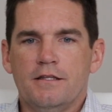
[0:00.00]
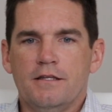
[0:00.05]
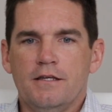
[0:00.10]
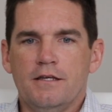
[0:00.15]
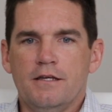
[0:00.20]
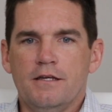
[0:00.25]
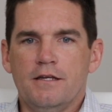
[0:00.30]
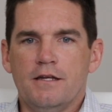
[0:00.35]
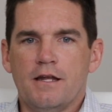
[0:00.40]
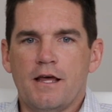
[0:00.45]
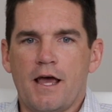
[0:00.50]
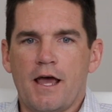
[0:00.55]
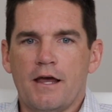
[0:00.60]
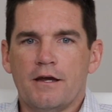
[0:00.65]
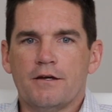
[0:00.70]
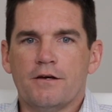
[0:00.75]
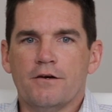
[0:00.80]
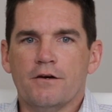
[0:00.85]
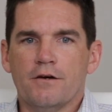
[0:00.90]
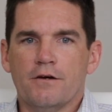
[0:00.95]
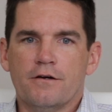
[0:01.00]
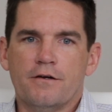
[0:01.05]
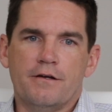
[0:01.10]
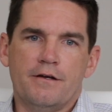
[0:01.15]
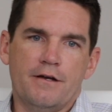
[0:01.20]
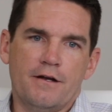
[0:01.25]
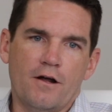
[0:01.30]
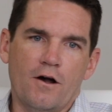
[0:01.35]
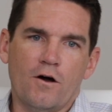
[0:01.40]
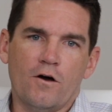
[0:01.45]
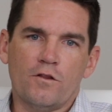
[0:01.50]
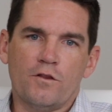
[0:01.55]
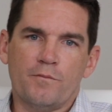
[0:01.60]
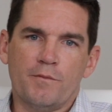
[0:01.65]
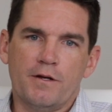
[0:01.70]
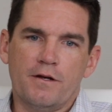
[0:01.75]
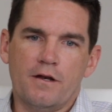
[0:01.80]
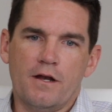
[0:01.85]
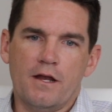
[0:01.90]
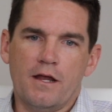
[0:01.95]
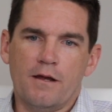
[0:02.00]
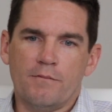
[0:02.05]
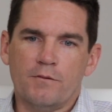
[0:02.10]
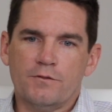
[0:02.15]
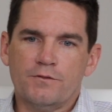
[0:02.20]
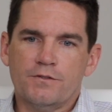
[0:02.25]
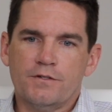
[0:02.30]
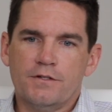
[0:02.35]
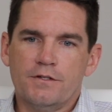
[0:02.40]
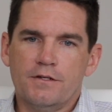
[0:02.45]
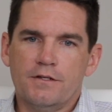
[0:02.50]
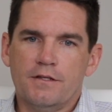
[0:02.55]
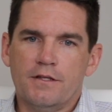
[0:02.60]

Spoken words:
the Niagara and Haldimand and Hamilton,